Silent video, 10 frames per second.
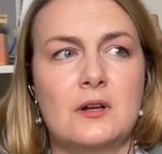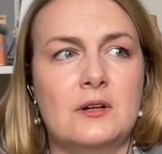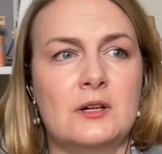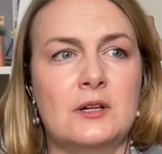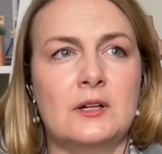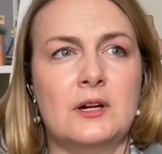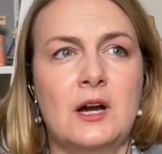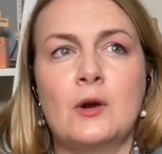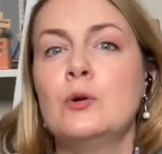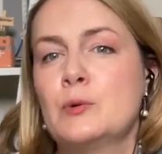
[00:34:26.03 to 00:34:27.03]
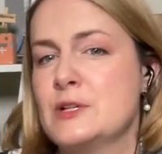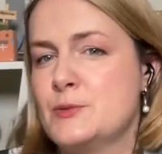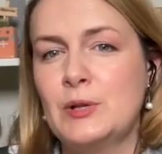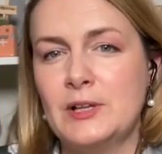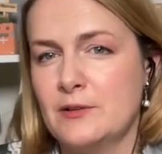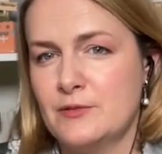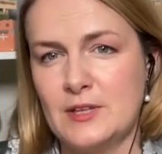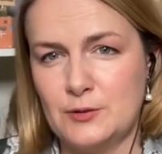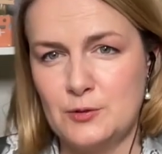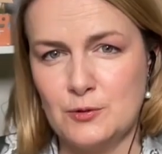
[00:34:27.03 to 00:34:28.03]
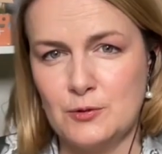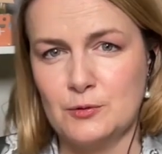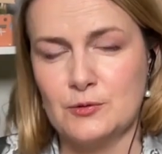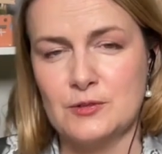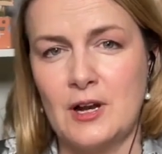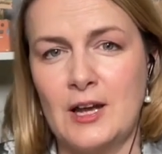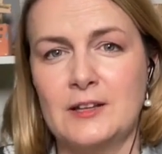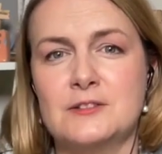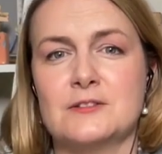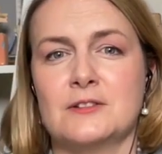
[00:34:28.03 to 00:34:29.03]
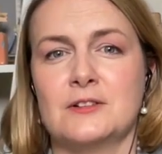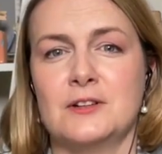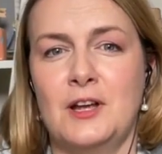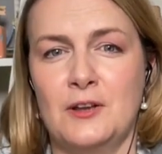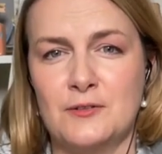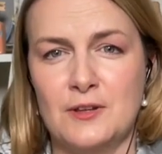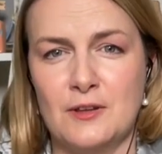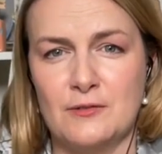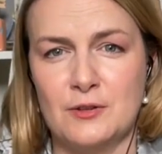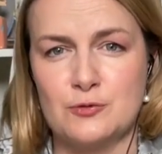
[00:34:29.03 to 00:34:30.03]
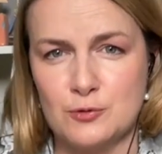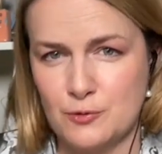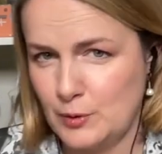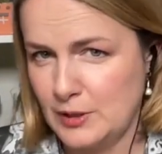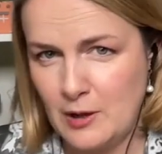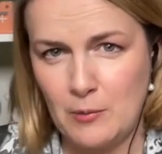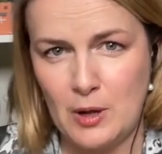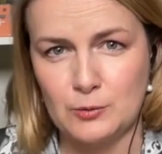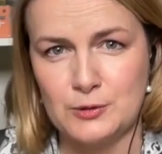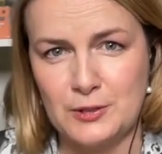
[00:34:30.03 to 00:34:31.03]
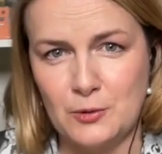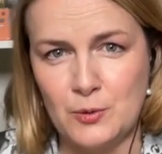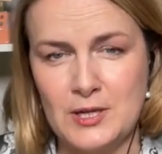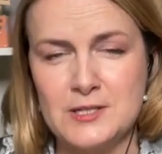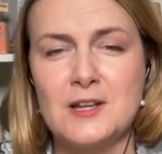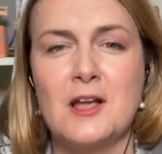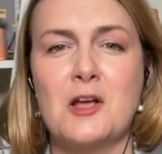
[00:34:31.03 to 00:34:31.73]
I always believed that you couldn't hide anything and the truth will come out anyways.